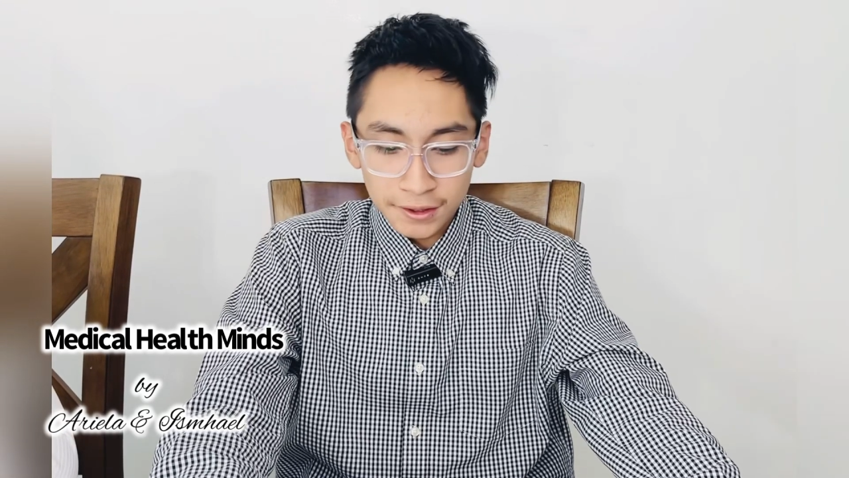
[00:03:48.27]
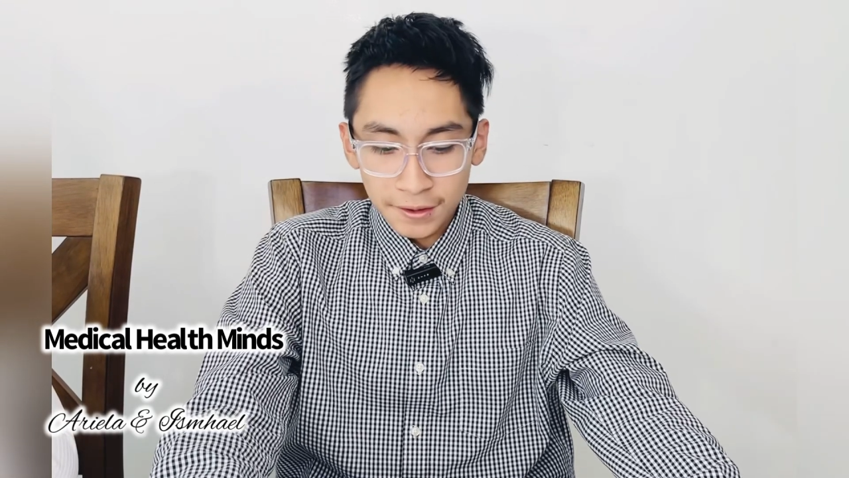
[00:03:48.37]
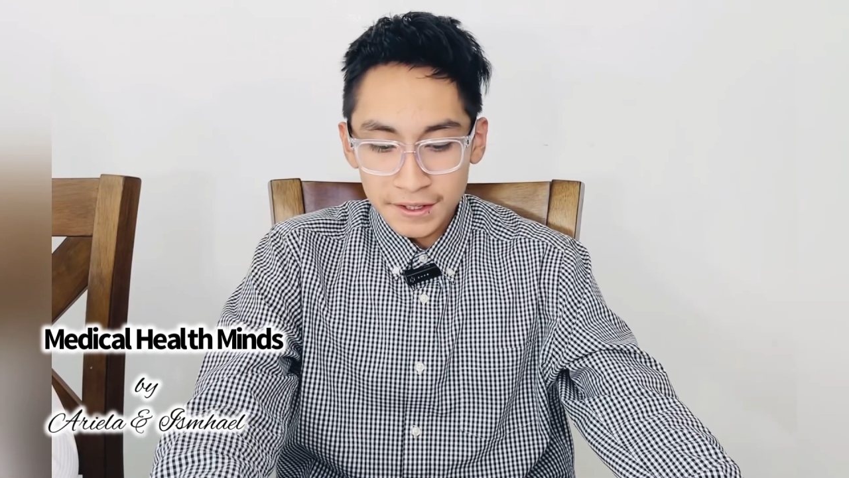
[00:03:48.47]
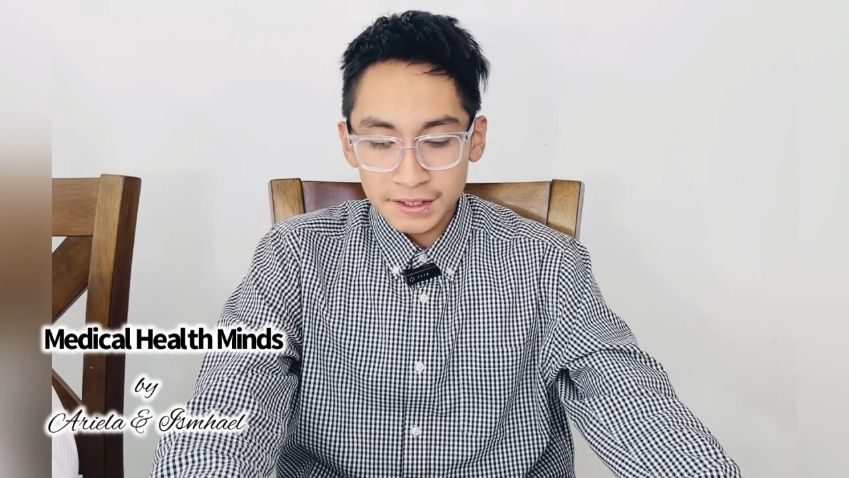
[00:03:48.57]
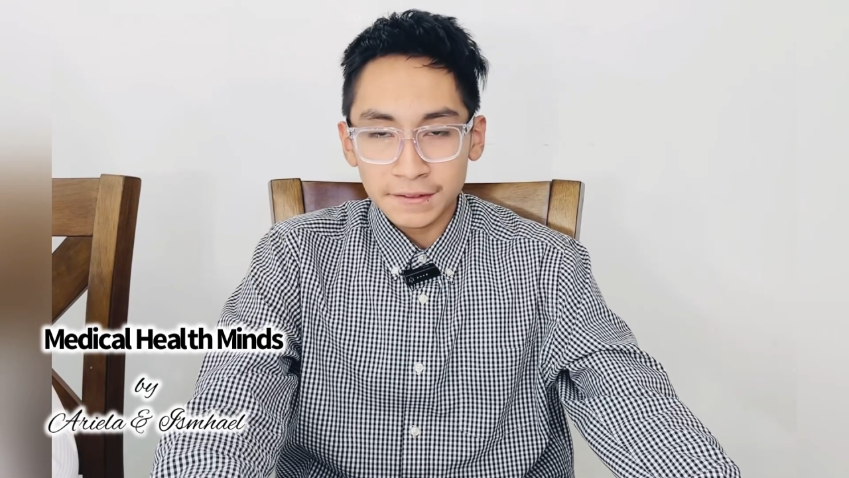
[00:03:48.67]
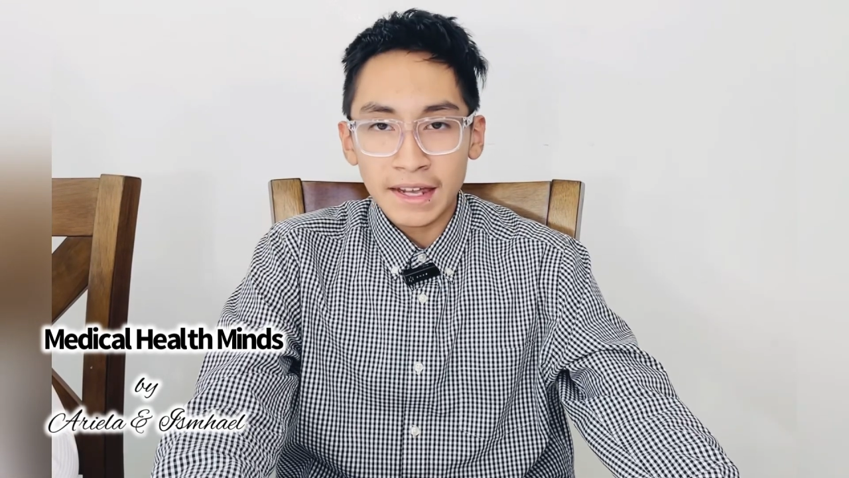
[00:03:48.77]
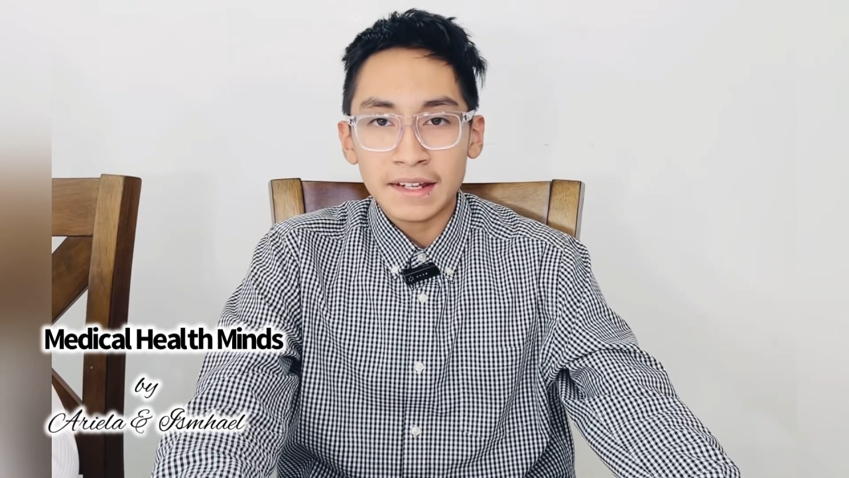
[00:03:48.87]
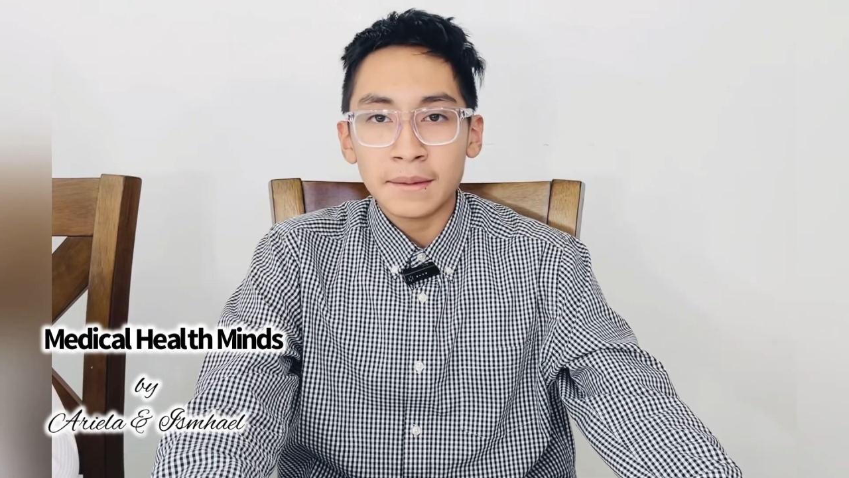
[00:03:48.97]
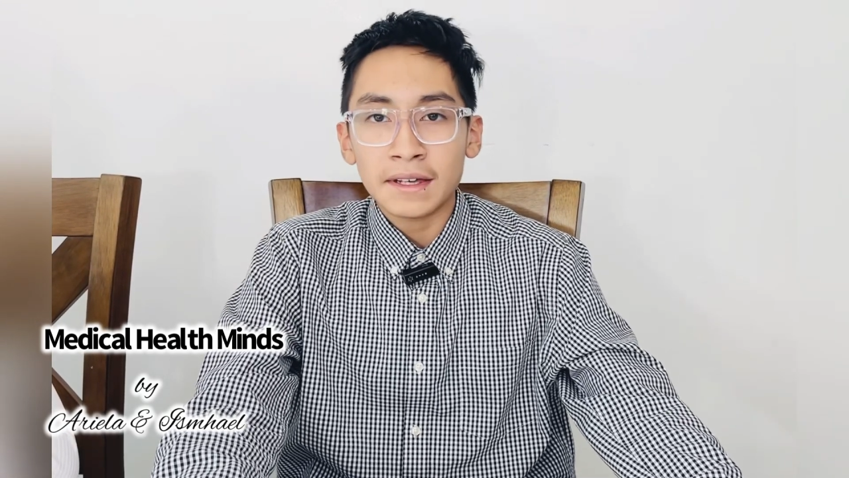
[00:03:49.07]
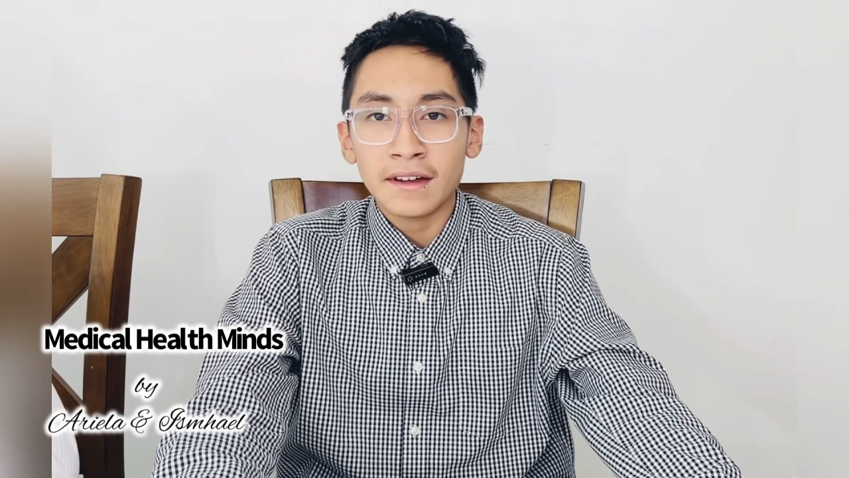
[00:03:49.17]
course of
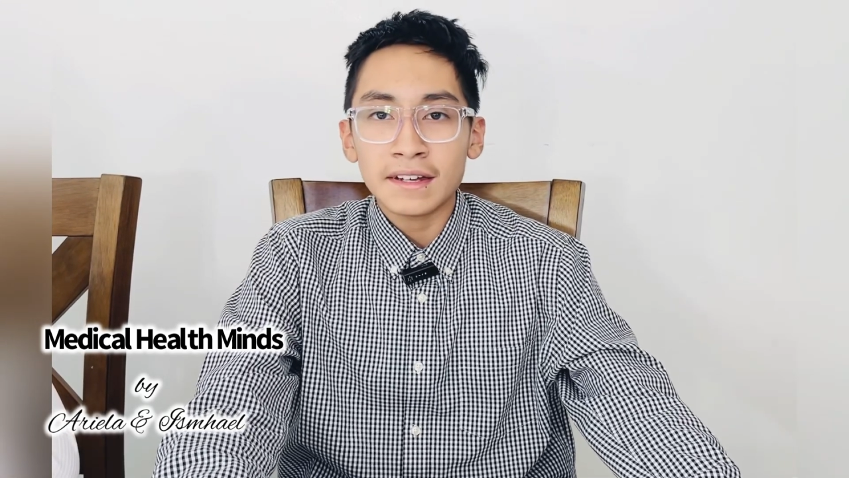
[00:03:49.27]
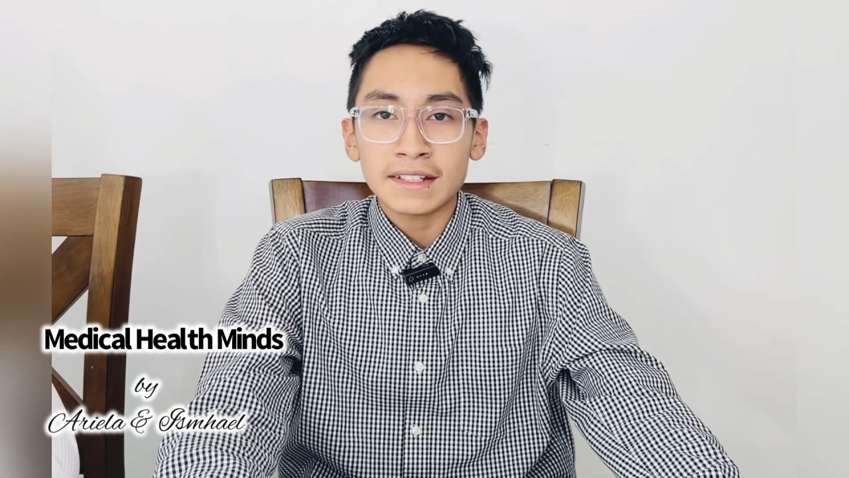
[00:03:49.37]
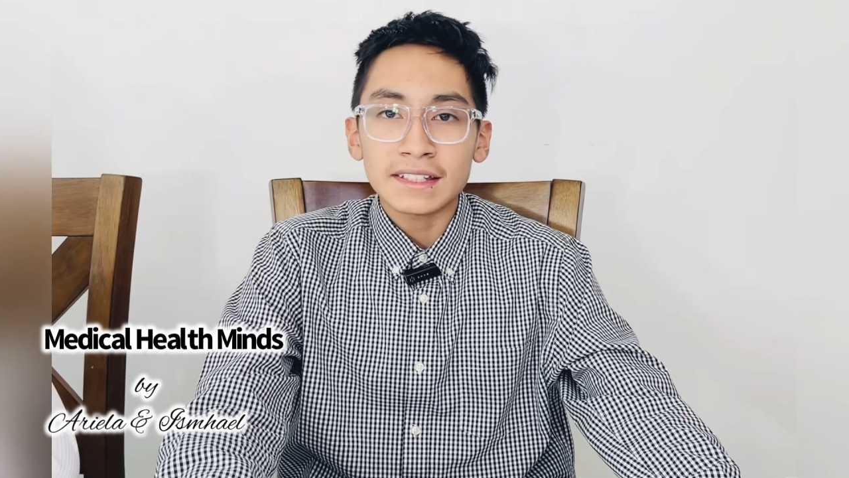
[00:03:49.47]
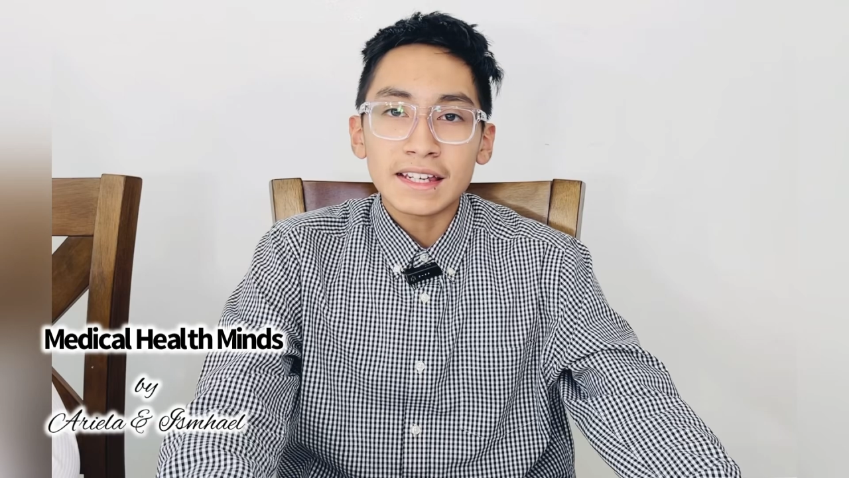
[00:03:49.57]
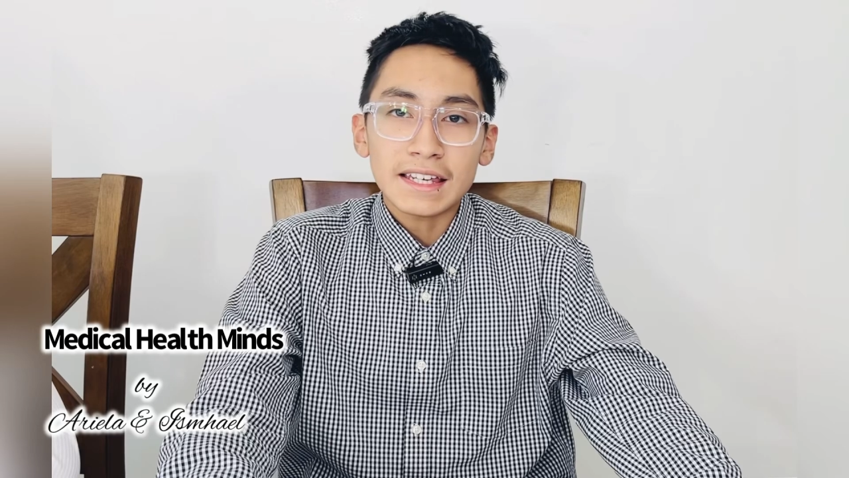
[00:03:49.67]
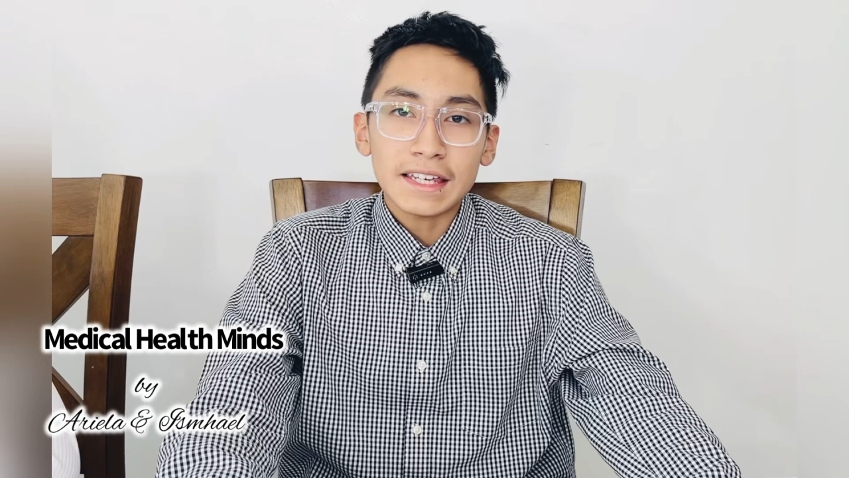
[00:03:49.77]
antibiotics